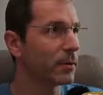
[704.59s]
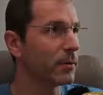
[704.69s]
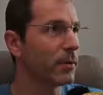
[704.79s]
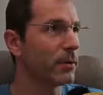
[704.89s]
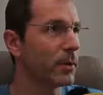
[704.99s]

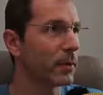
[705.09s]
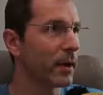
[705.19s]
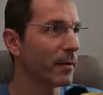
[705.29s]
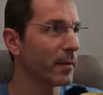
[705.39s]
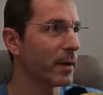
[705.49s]
you don't
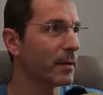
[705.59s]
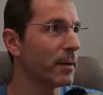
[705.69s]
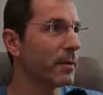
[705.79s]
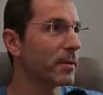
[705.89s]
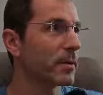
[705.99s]
have
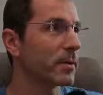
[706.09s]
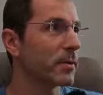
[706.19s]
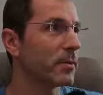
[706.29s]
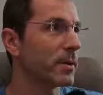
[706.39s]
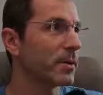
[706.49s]
any
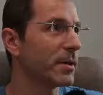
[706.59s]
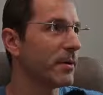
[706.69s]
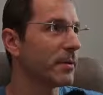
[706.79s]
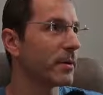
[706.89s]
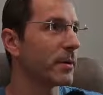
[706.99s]

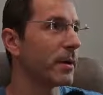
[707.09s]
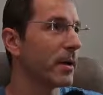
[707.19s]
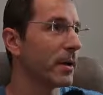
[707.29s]
receiver